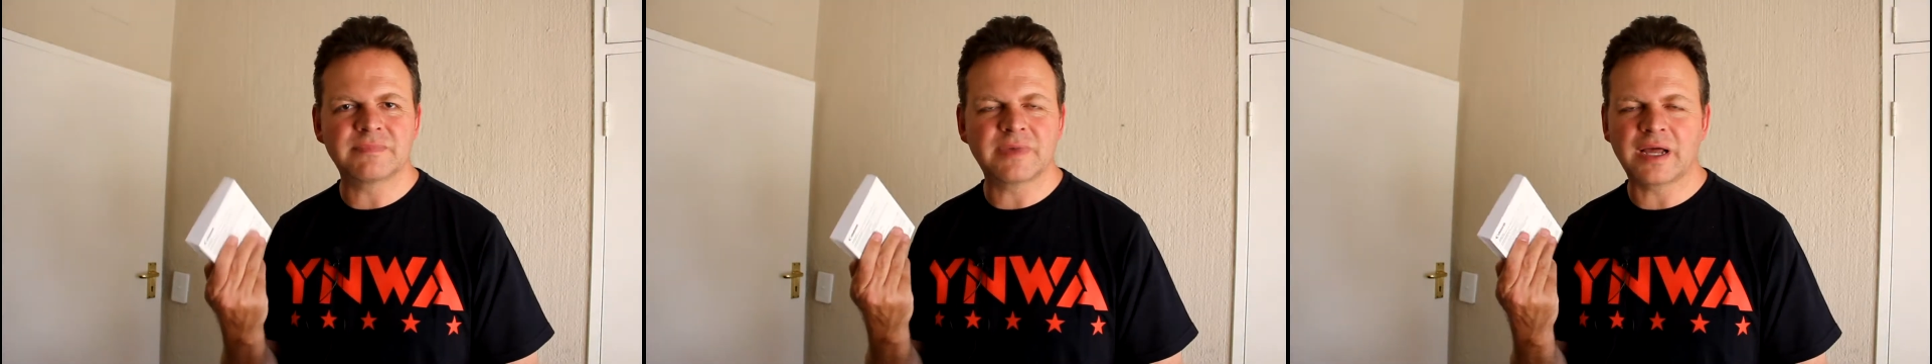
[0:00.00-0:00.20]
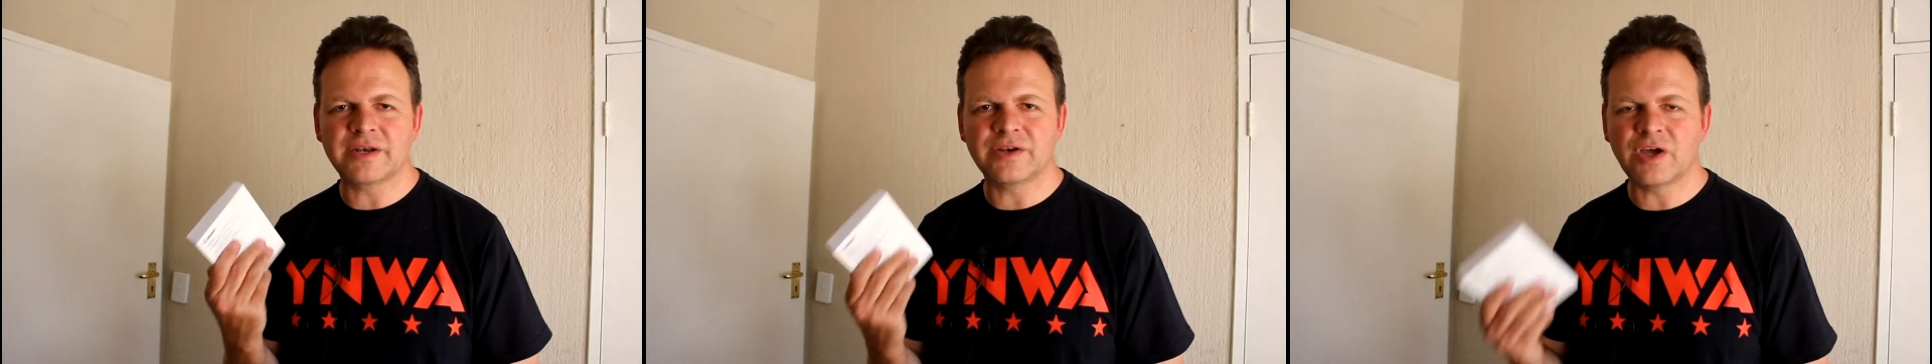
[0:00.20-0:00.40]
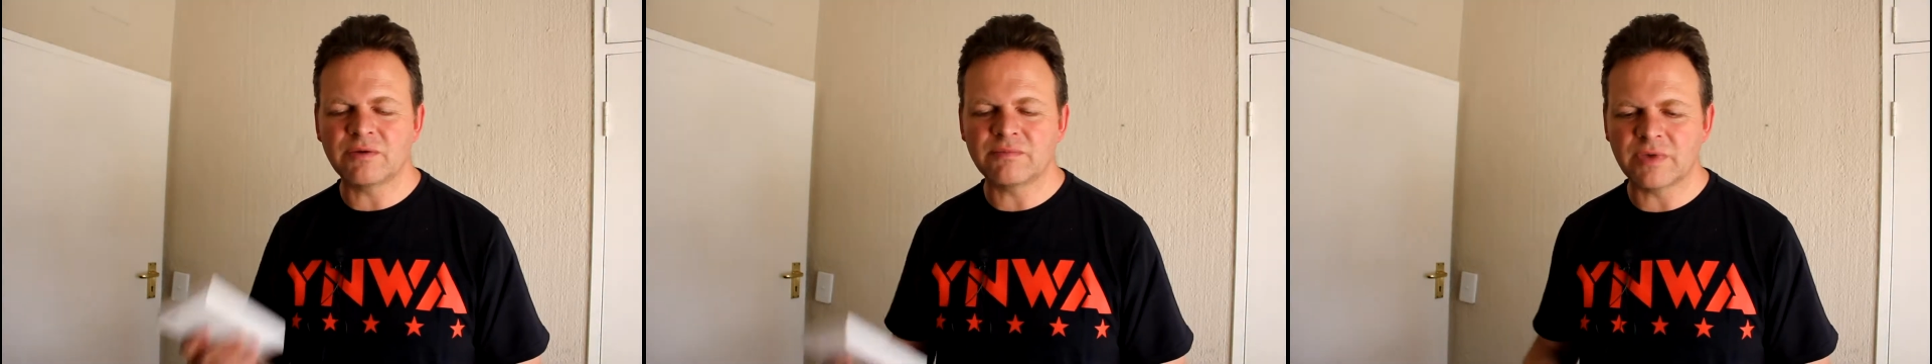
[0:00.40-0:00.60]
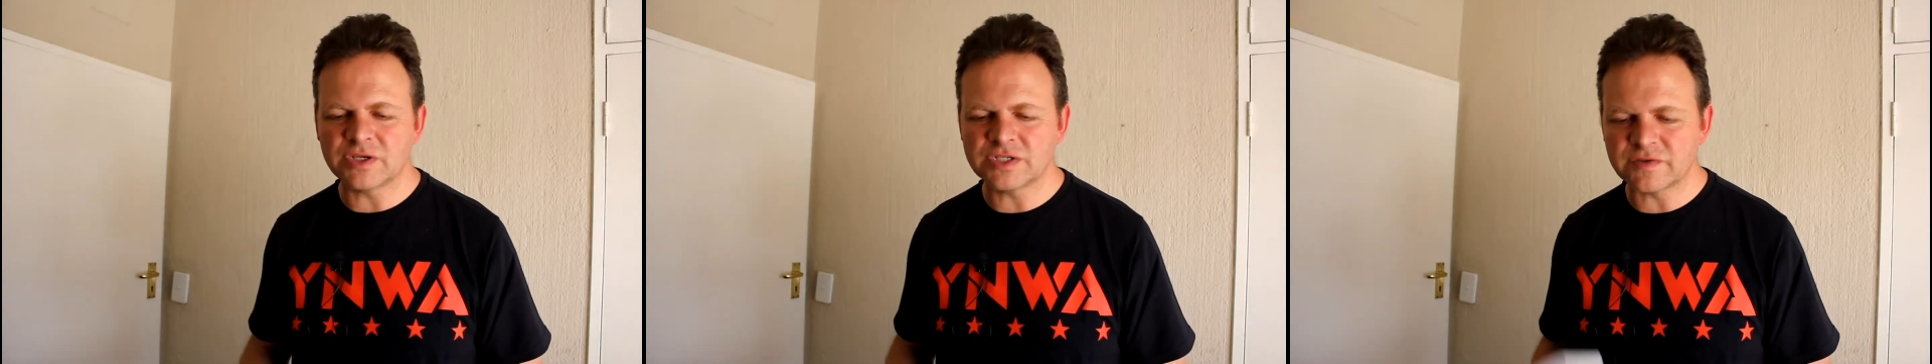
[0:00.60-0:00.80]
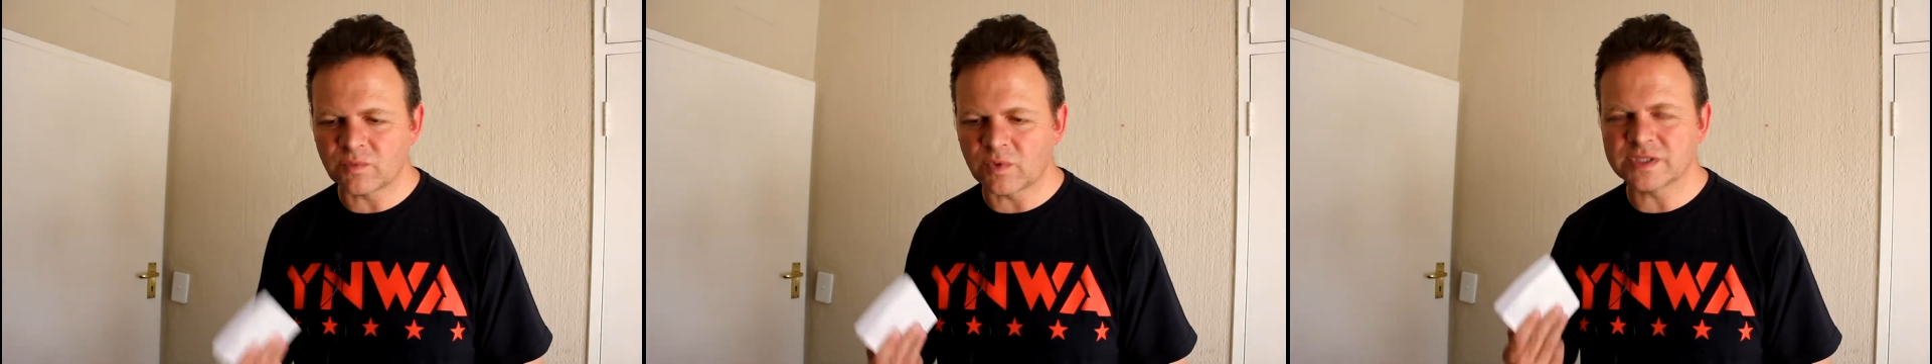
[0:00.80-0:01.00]
I know
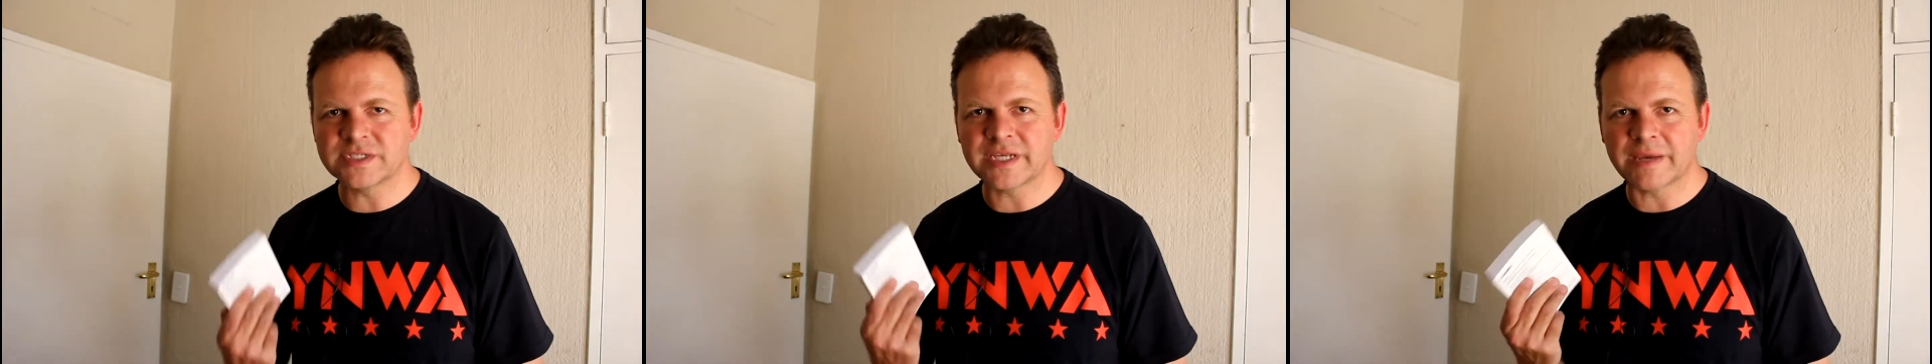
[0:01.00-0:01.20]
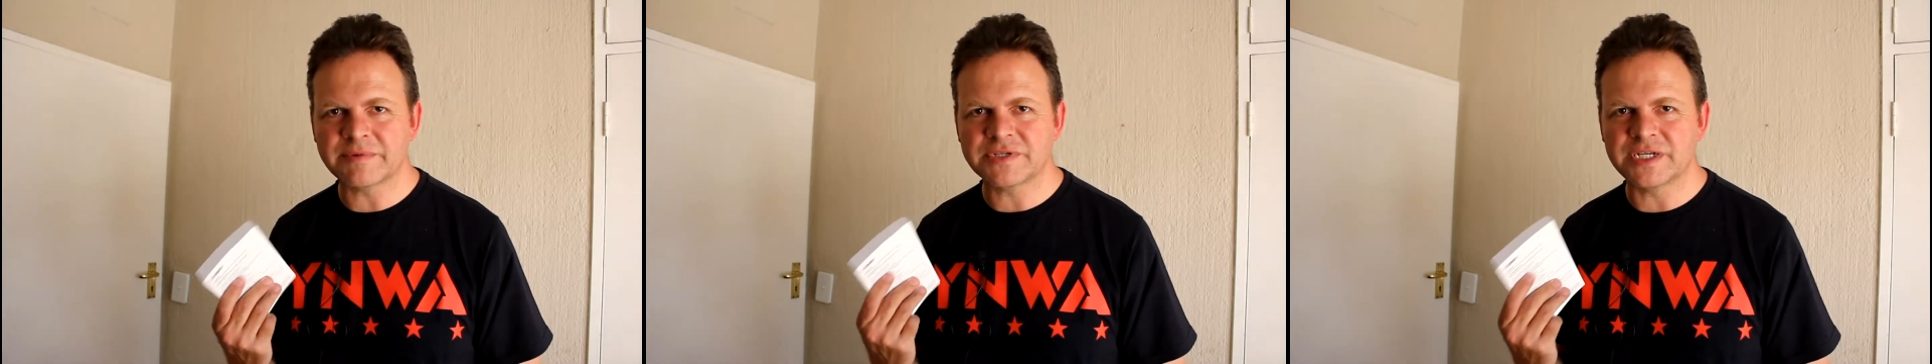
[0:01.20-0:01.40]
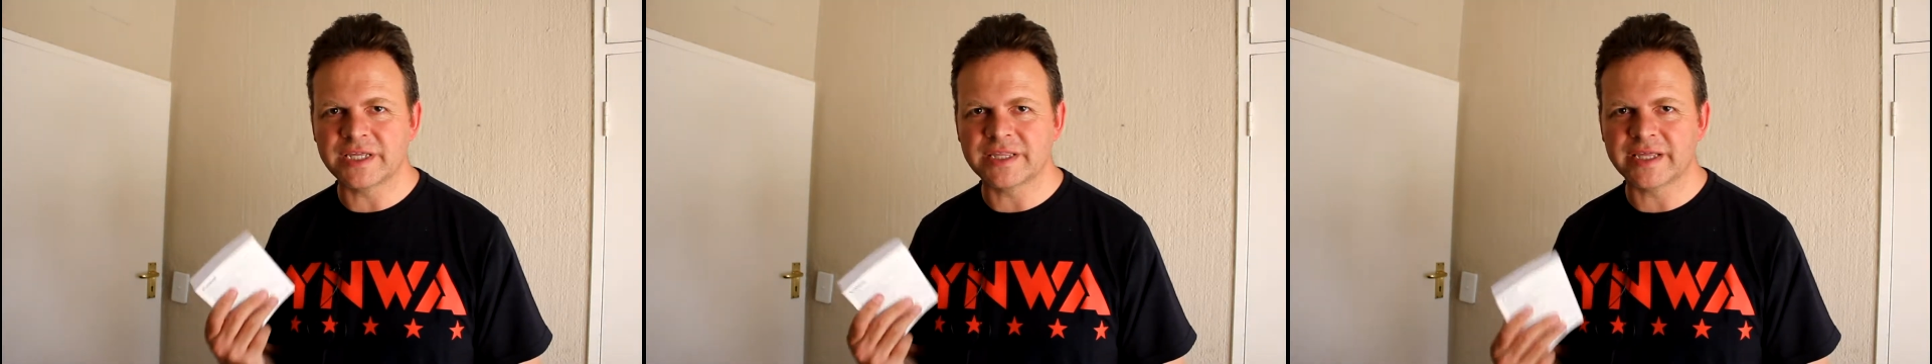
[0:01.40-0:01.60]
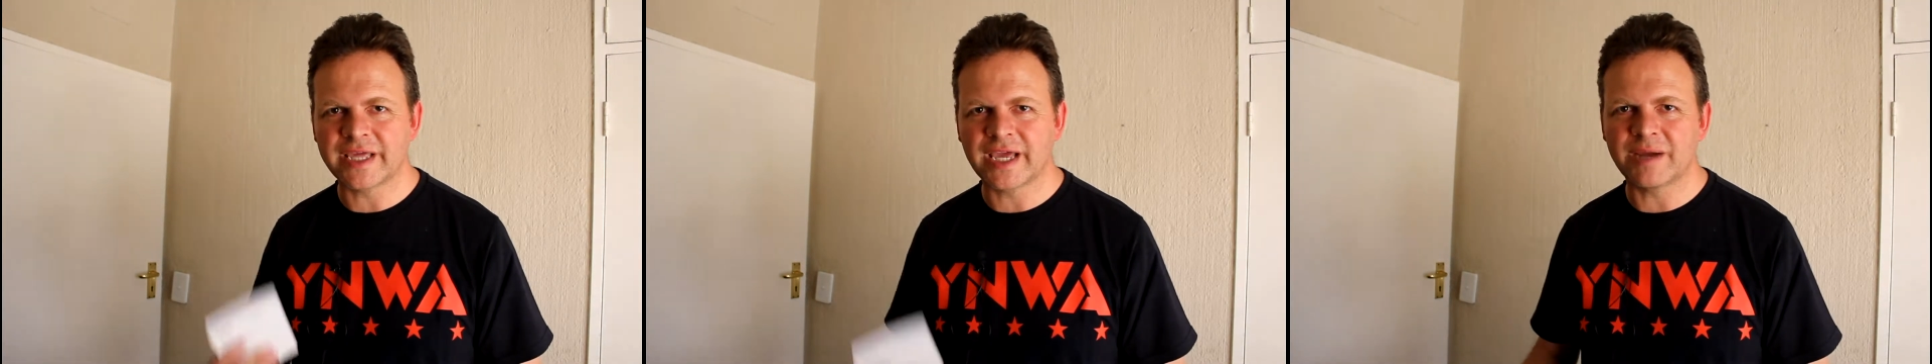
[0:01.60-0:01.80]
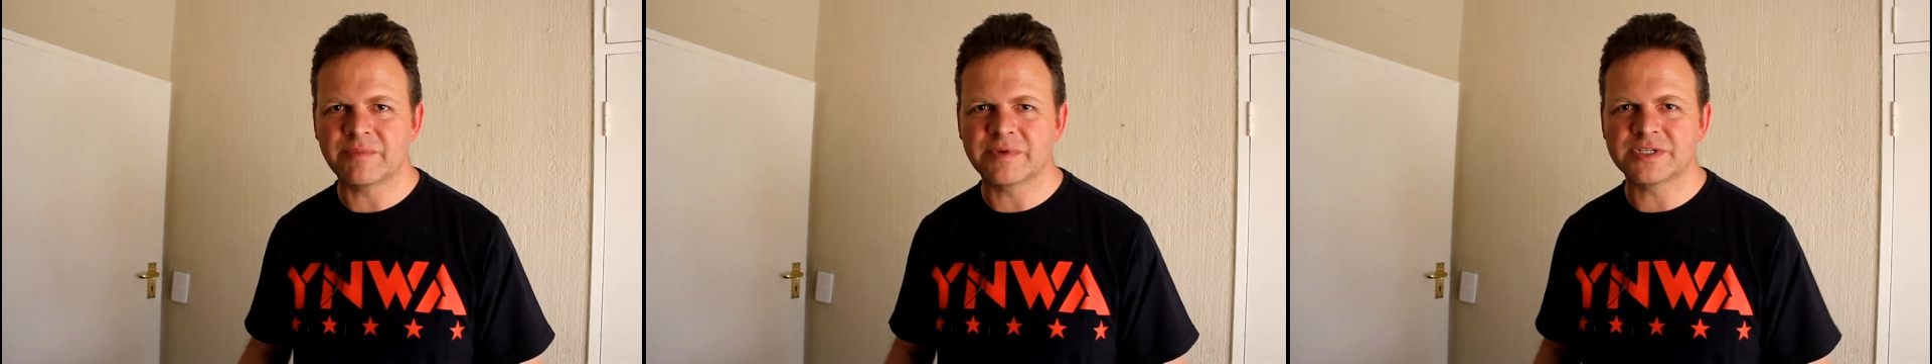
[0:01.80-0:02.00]
most of what's happening in the
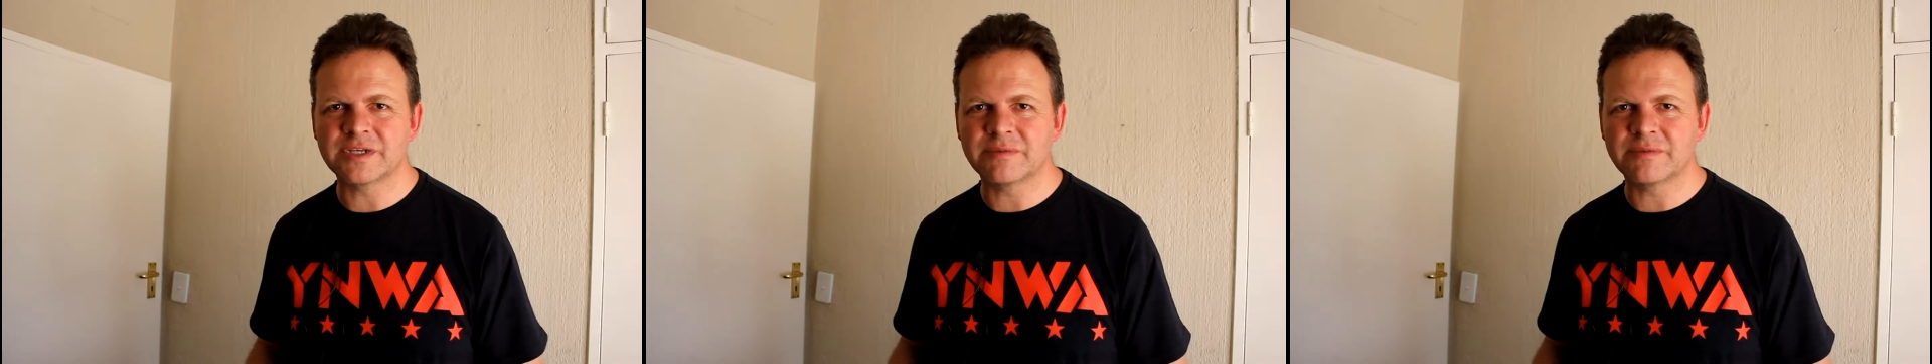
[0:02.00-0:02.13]
camera,